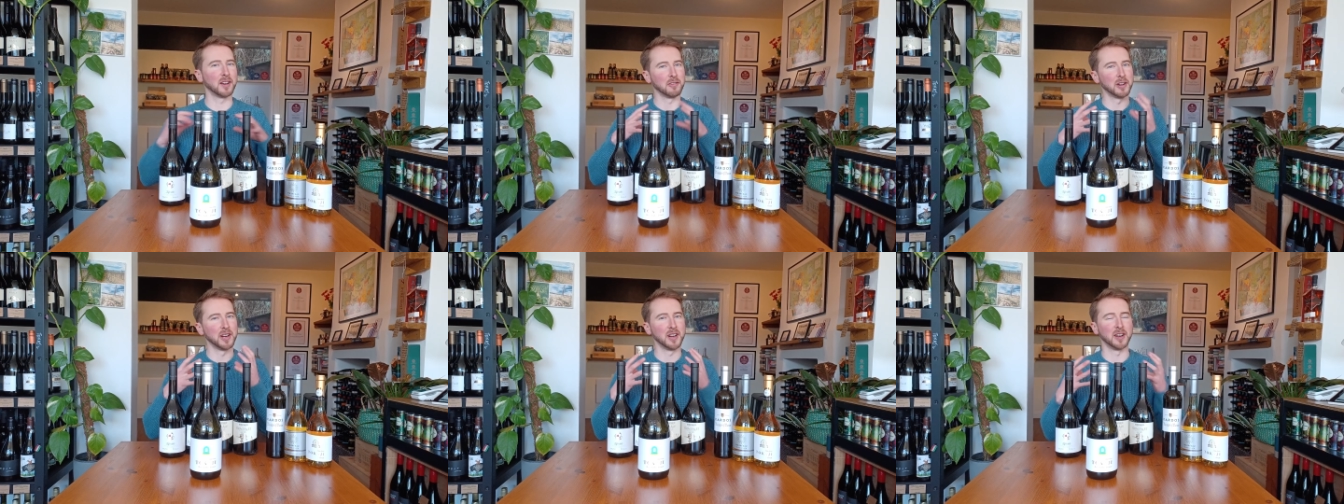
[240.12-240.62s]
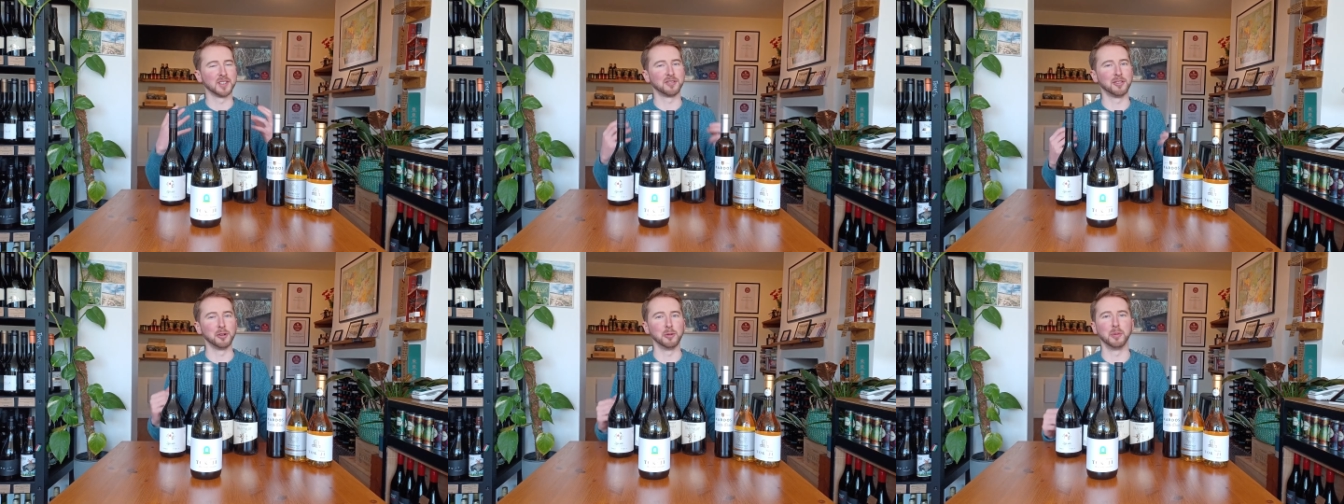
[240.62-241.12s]
really nice
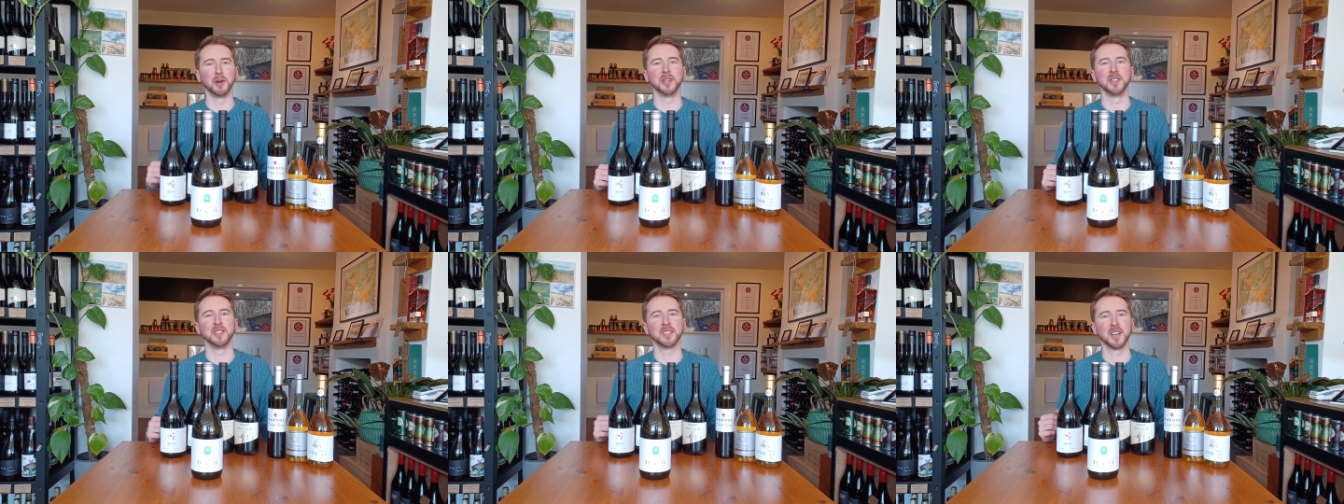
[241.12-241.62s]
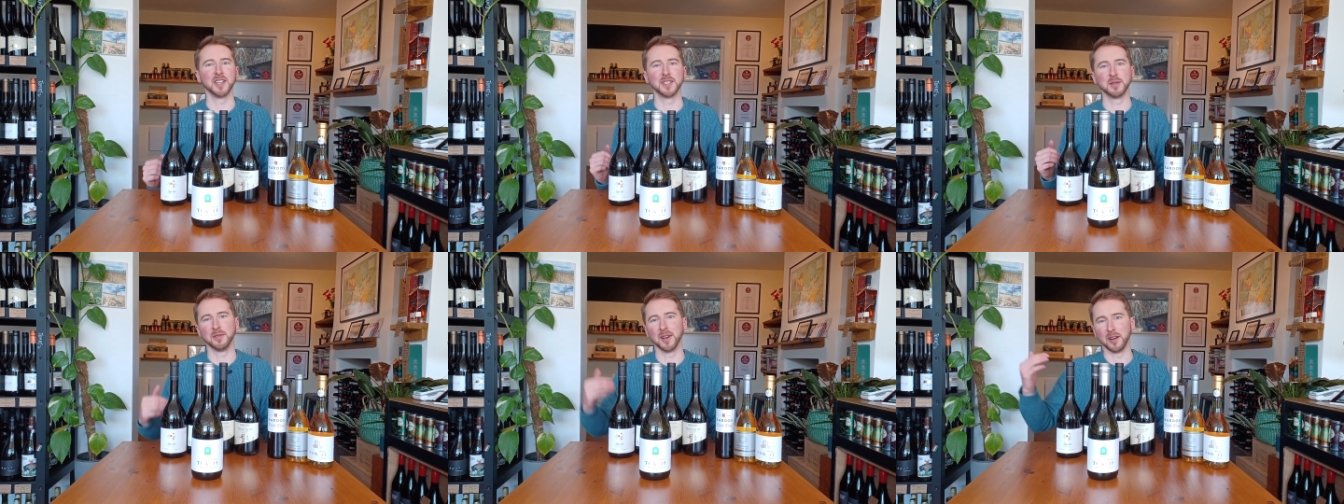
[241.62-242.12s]
full-bodied taste
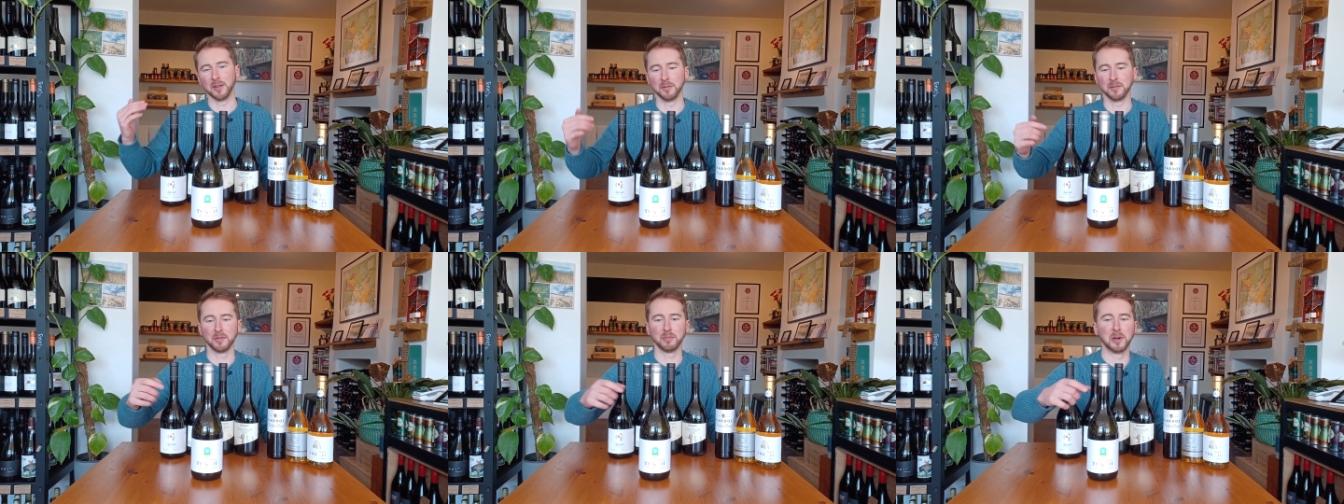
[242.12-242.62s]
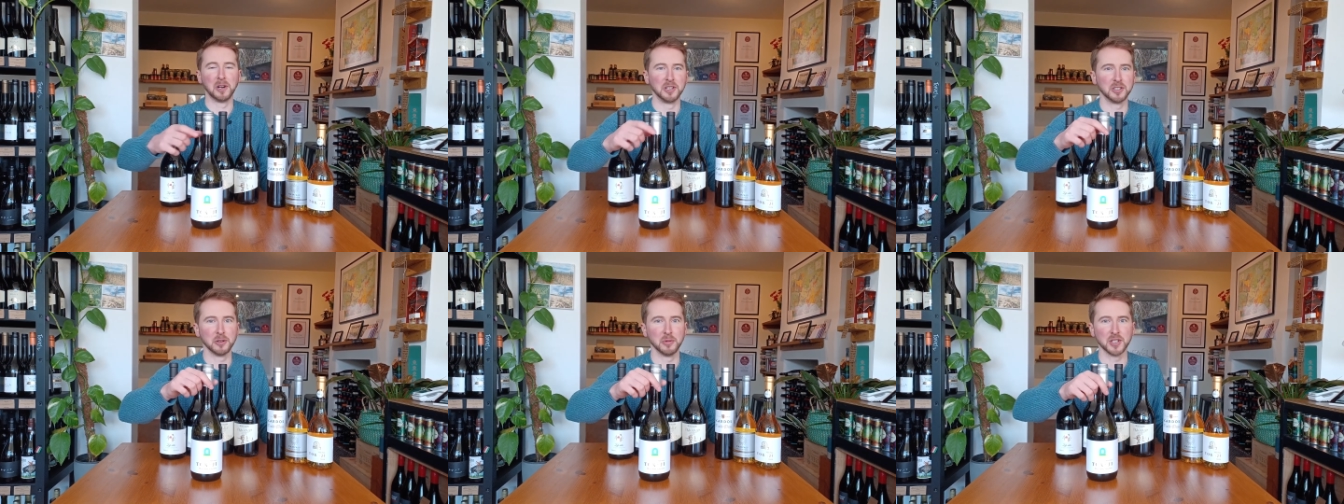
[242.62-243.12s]
without putting
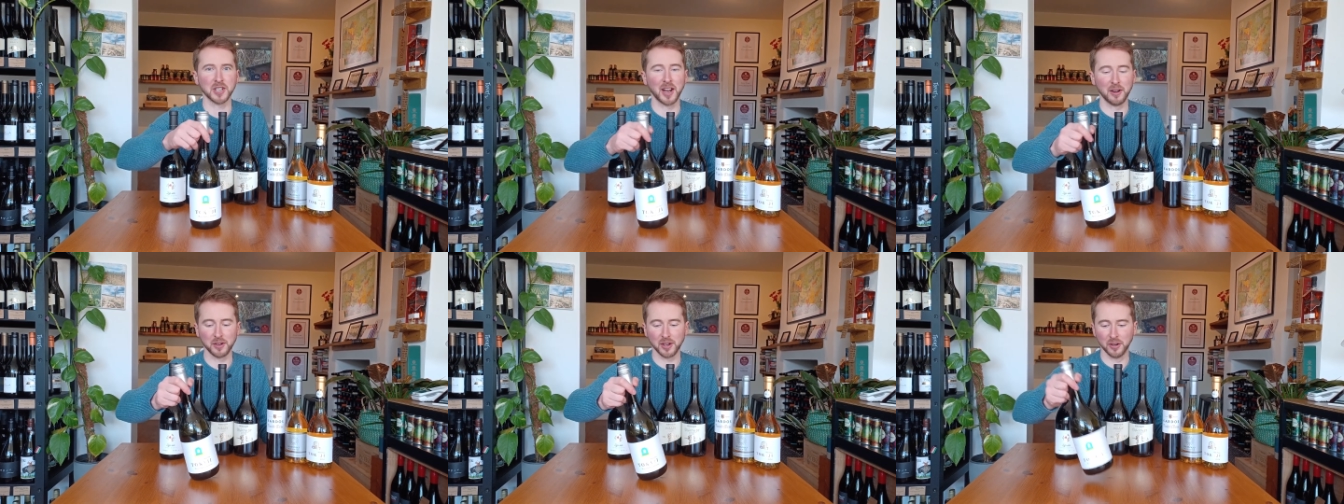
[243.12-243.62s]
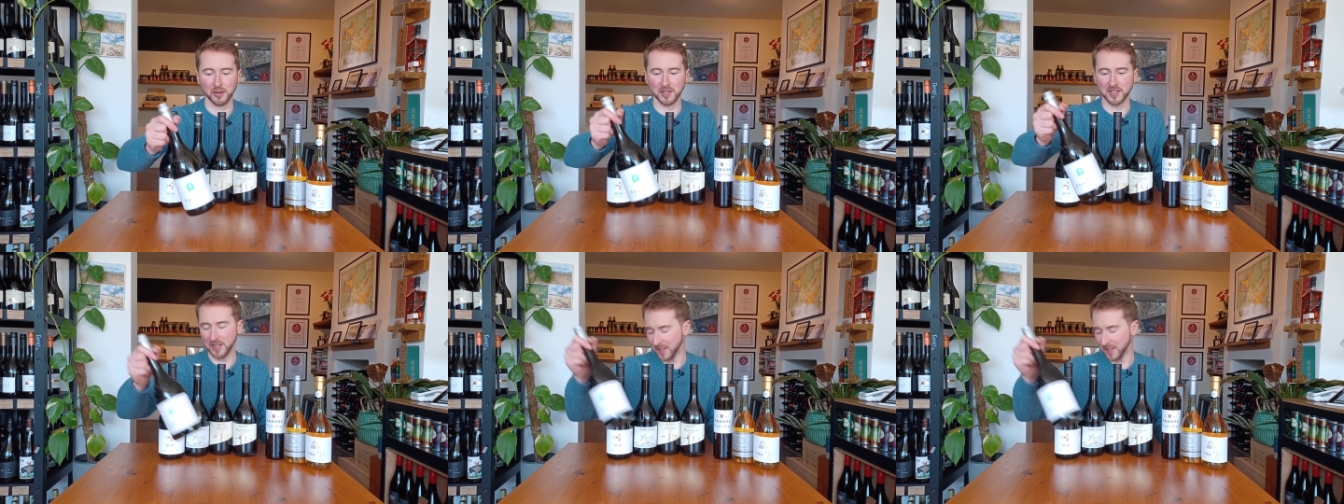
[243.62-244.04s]
too much alcohol into the